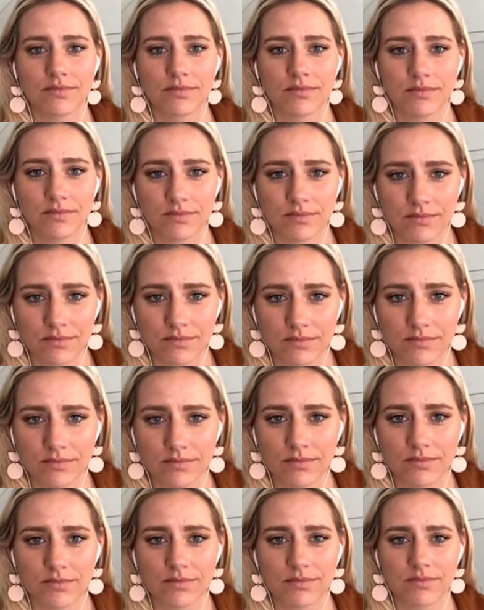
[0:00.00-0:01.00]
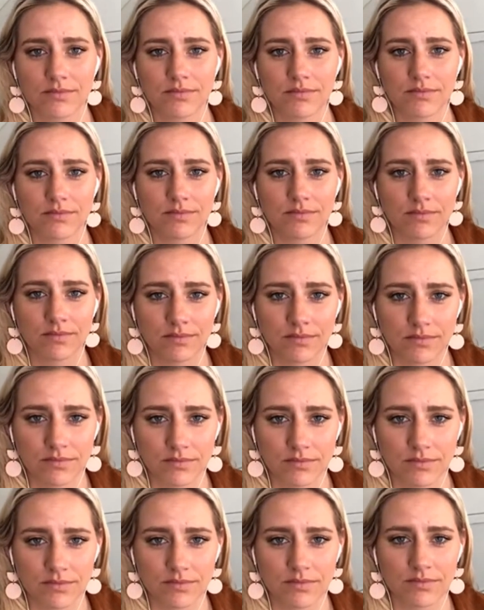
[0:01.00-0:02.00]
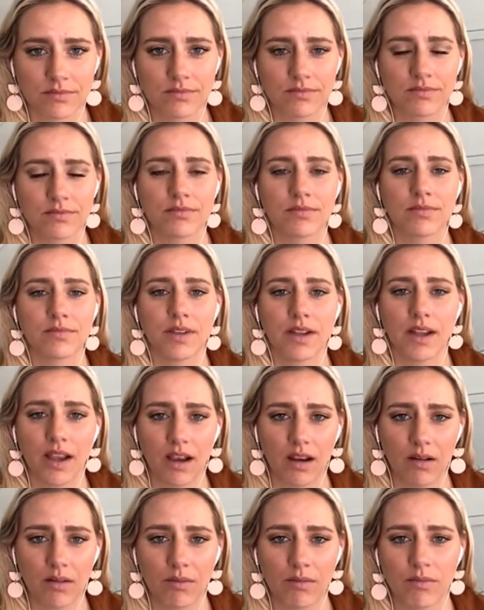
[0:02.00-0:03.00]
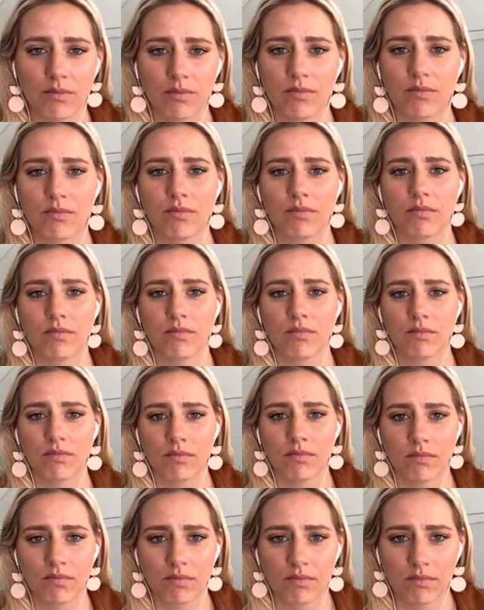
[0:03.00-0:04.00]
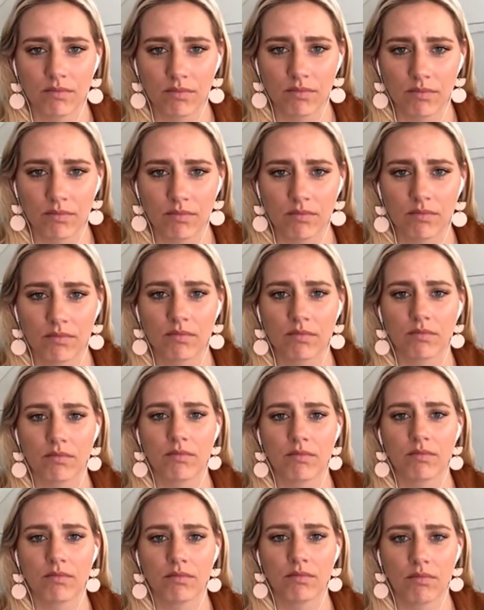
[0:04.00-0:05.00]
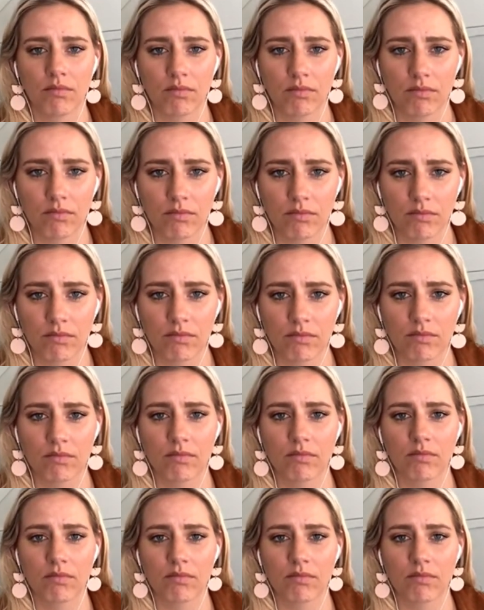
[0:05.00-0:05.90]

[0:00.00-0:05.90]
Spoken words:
(not speaking)